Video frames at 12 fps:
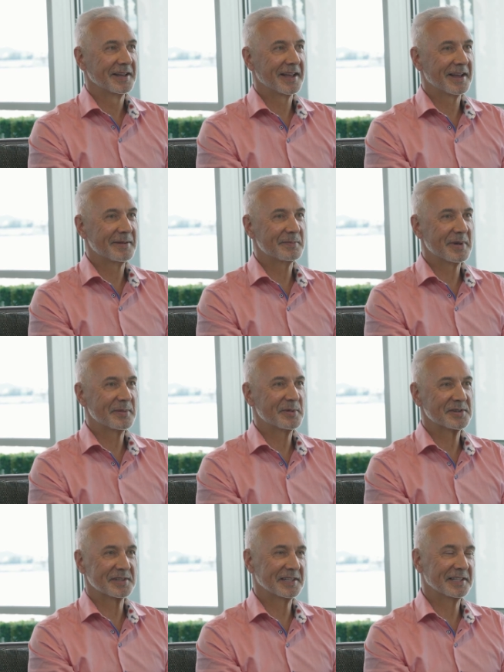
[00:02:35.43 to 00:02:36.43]
um, maybe I
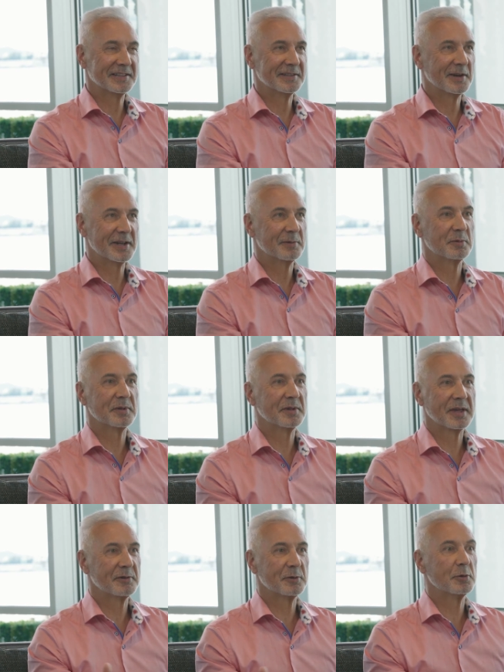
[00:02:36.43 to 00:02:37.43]
was a little naive, or
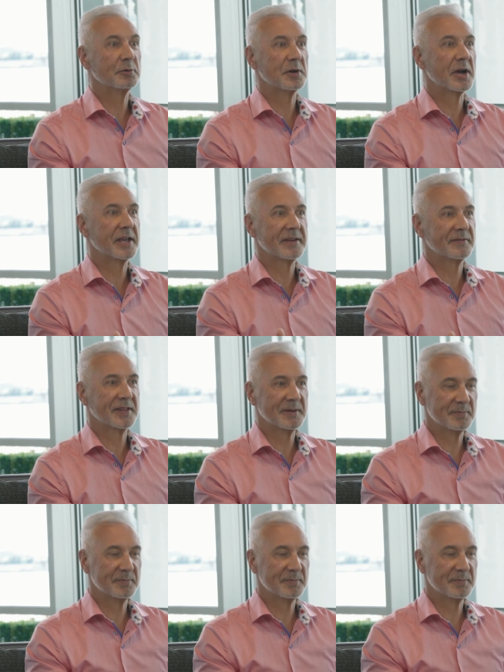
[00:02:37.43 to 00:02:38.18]
they were all naive then,